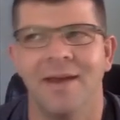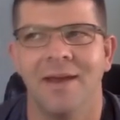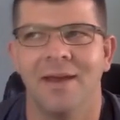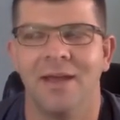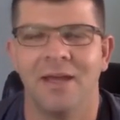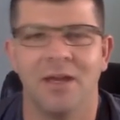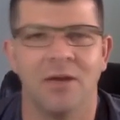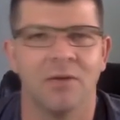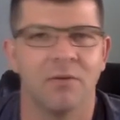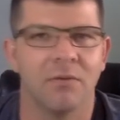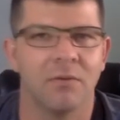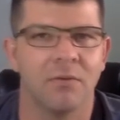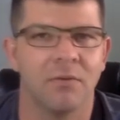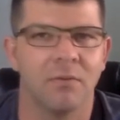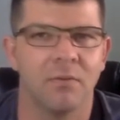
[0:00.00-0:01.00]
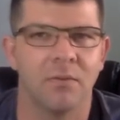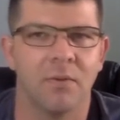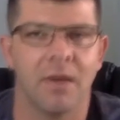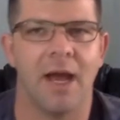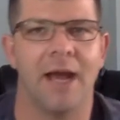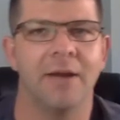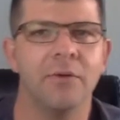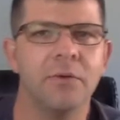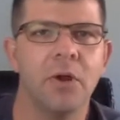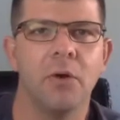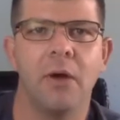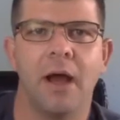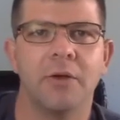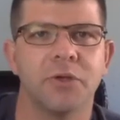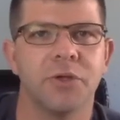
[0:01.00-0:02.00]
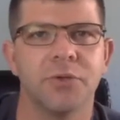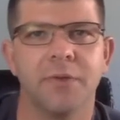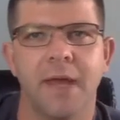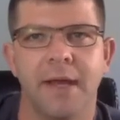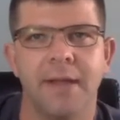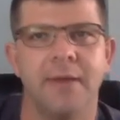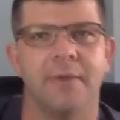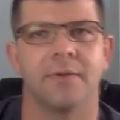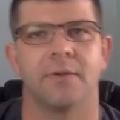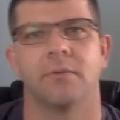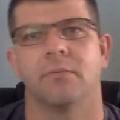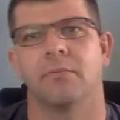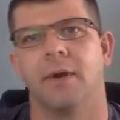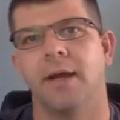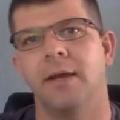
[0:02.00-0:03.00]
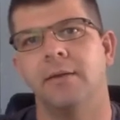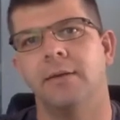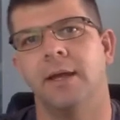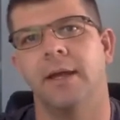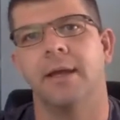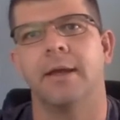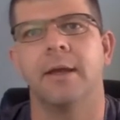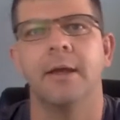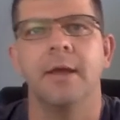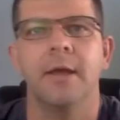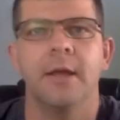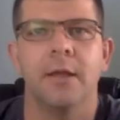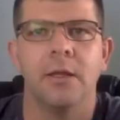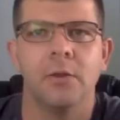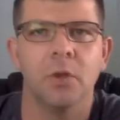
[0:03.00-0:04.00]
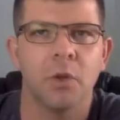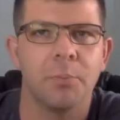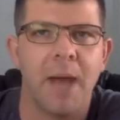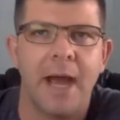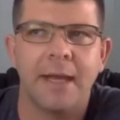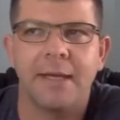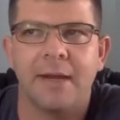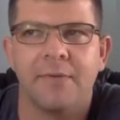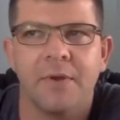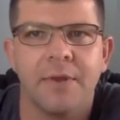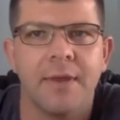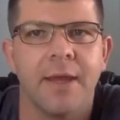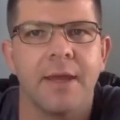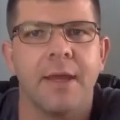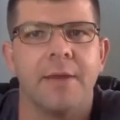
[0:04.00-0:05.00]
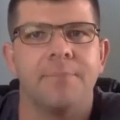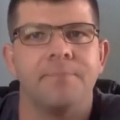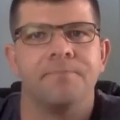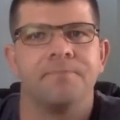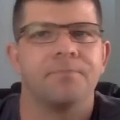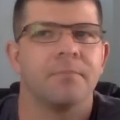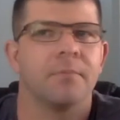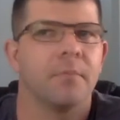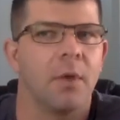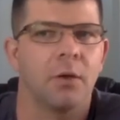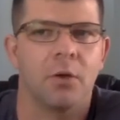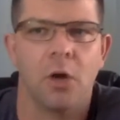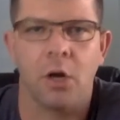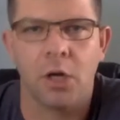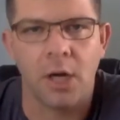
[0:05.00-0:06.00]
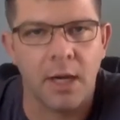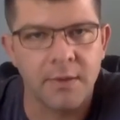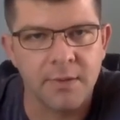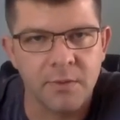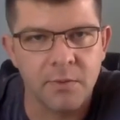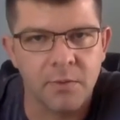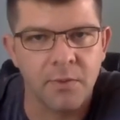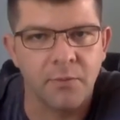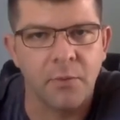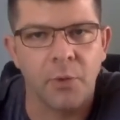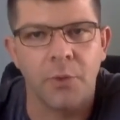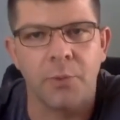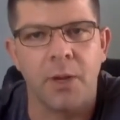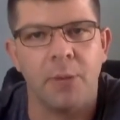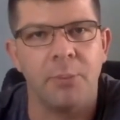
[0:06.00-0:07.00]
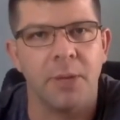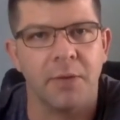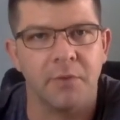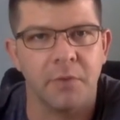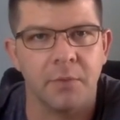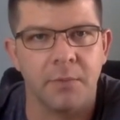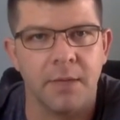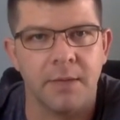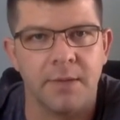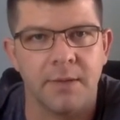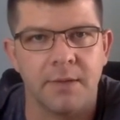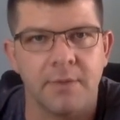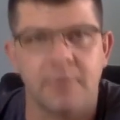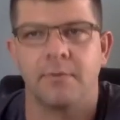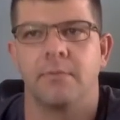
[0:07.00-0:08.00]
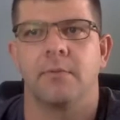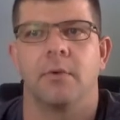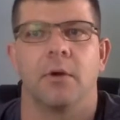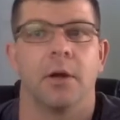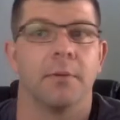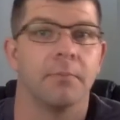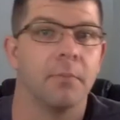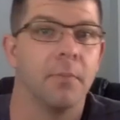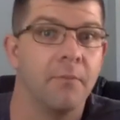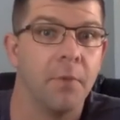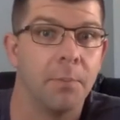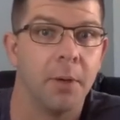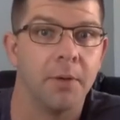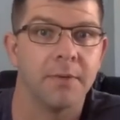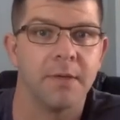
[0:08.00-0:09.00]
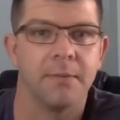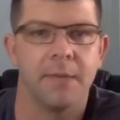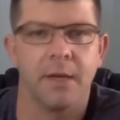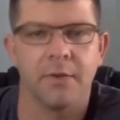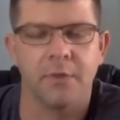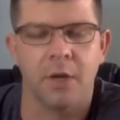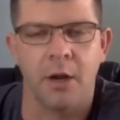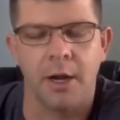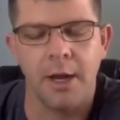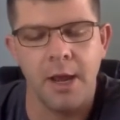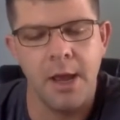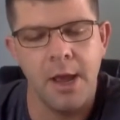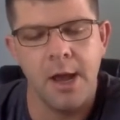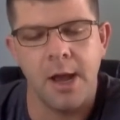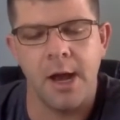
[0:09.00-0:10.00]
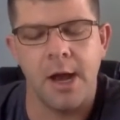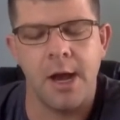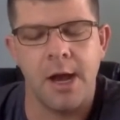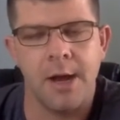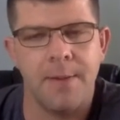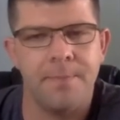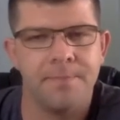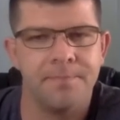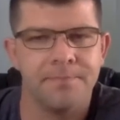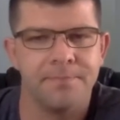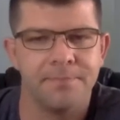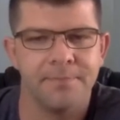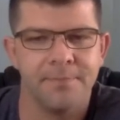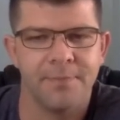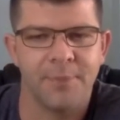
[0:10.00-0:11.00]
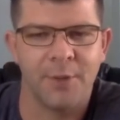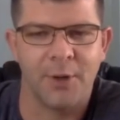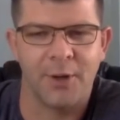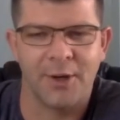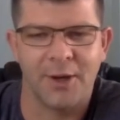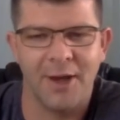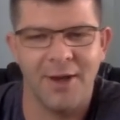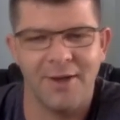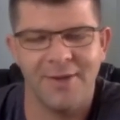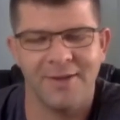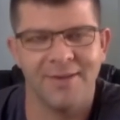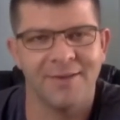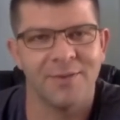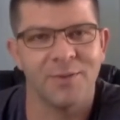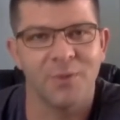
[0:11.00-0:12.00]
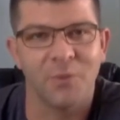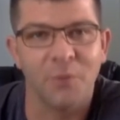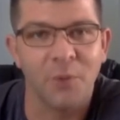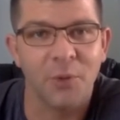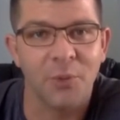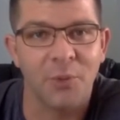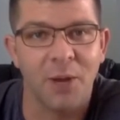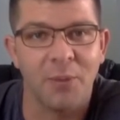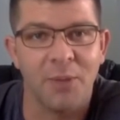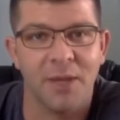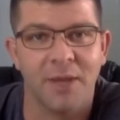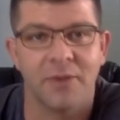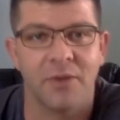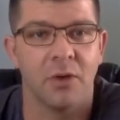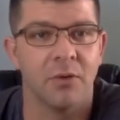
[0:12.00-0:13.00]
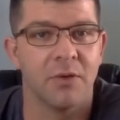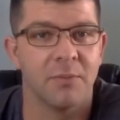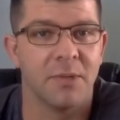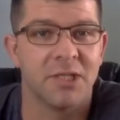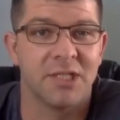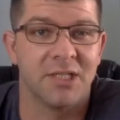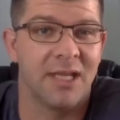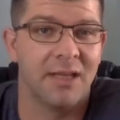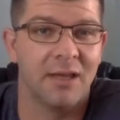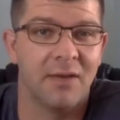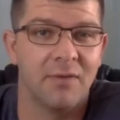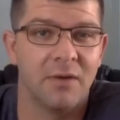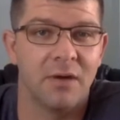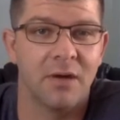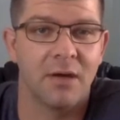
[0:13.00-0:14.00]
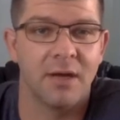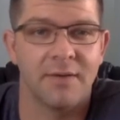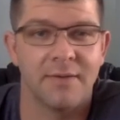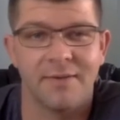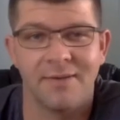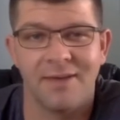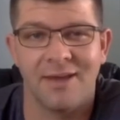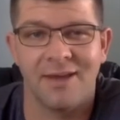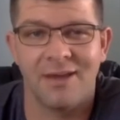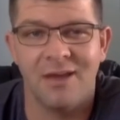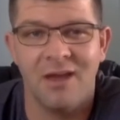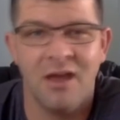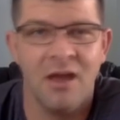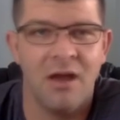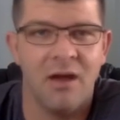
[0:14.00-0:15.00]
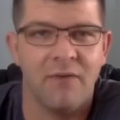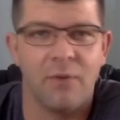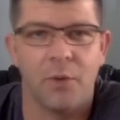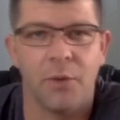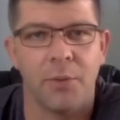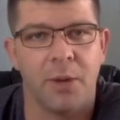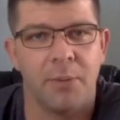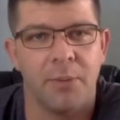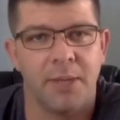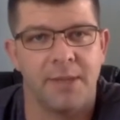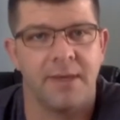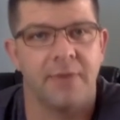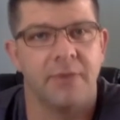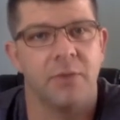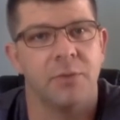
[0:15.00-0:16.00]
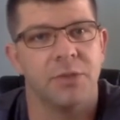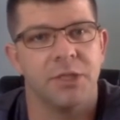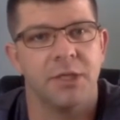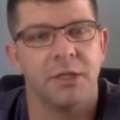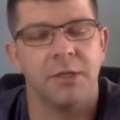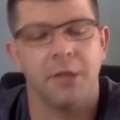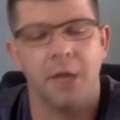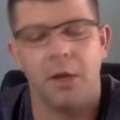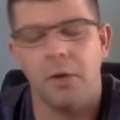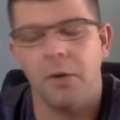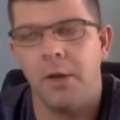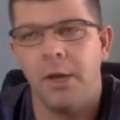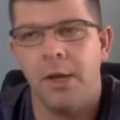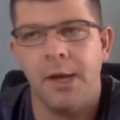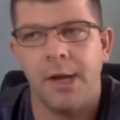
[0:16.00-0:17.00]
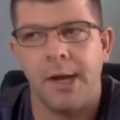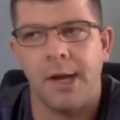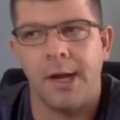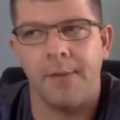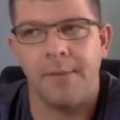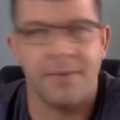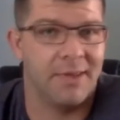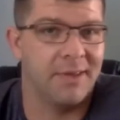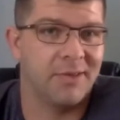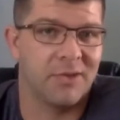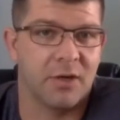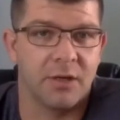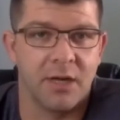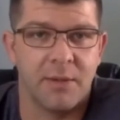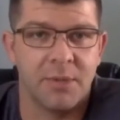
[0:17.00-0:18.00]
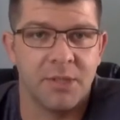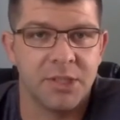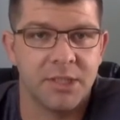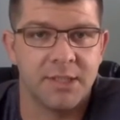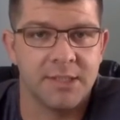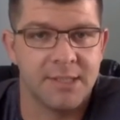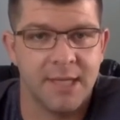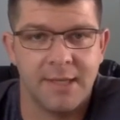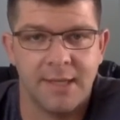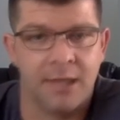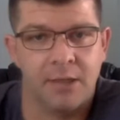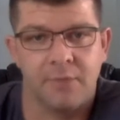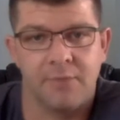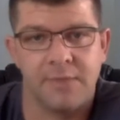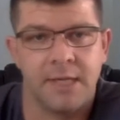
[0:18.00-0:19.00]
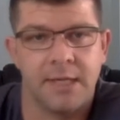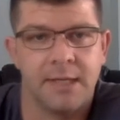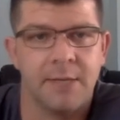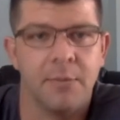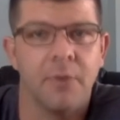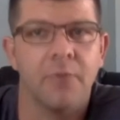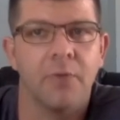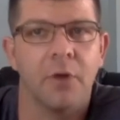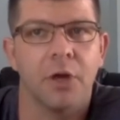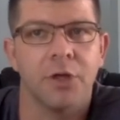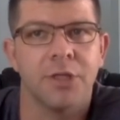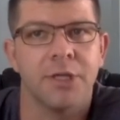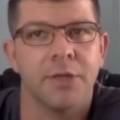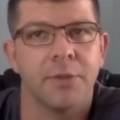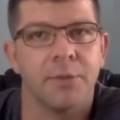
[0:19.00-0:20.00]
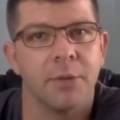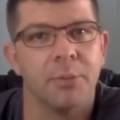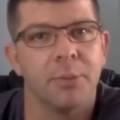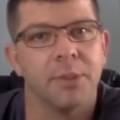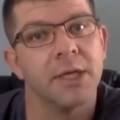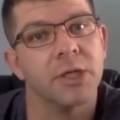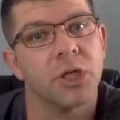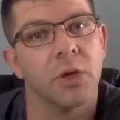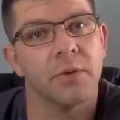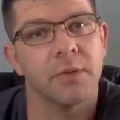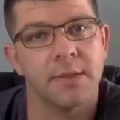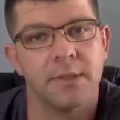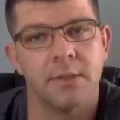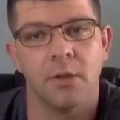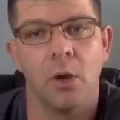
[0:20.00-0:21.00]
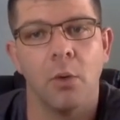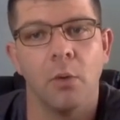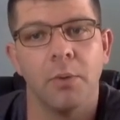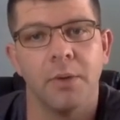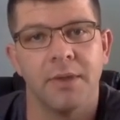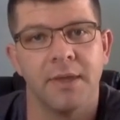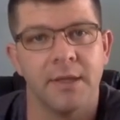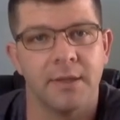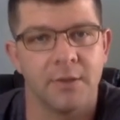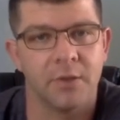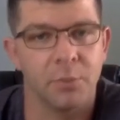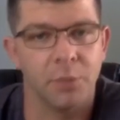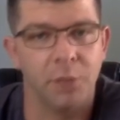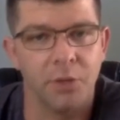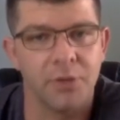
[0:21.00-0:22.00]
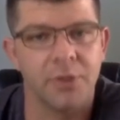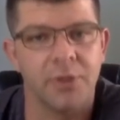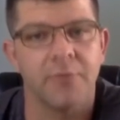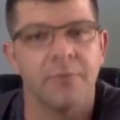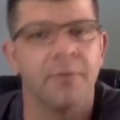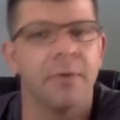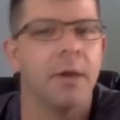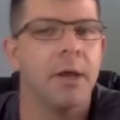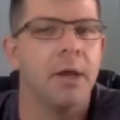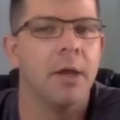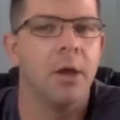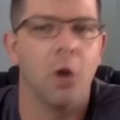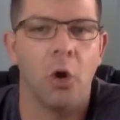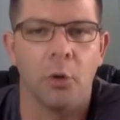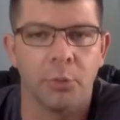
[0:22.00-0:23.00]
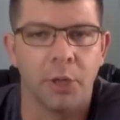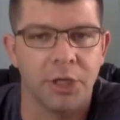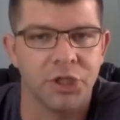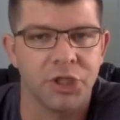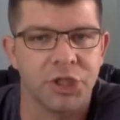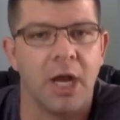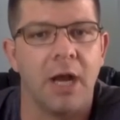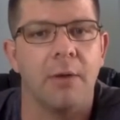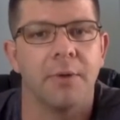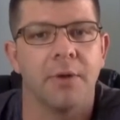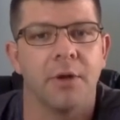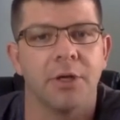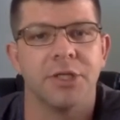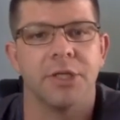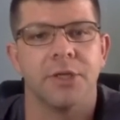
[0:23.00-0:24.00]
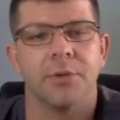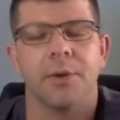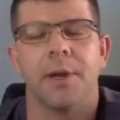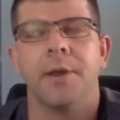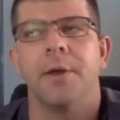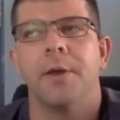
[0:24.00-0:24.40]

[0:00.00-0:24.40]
I don't know how true that is, right? Like, you look back at everything, and Kirk Cousins was a 4th-round pick for the Redskins, or football team now, sorry. Kirk Cousins was a 4th-round pick. So as much as they love Kirk Cousins, like, a 4th-round pick tells you what you need to know. If he started at Michigan State, they could have taken him over RG3, but they chose to go with the explosive home run shot with RG3.